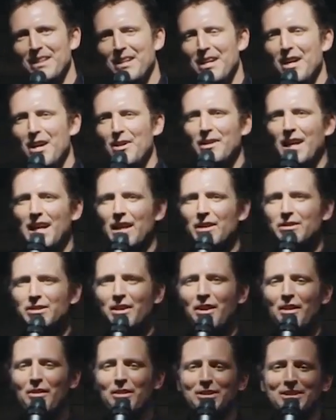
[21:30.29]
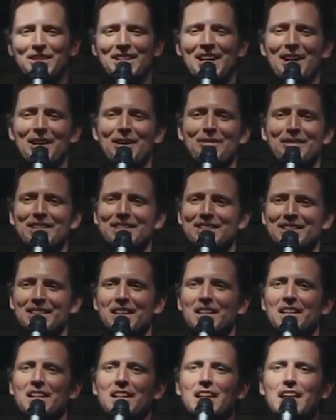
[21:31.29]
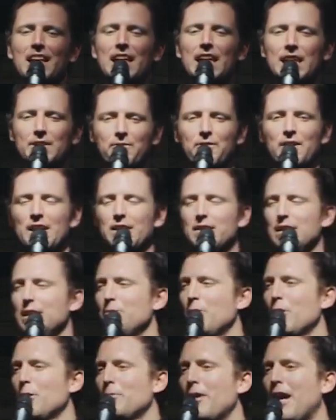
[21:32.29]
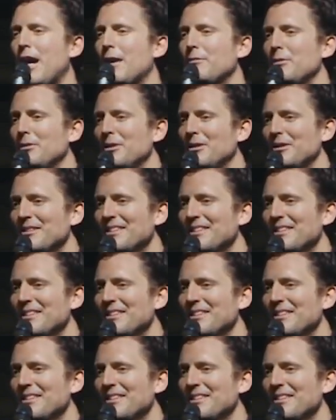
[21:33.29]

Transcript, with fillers: Okay, here's another scenario that's infinitely more probable.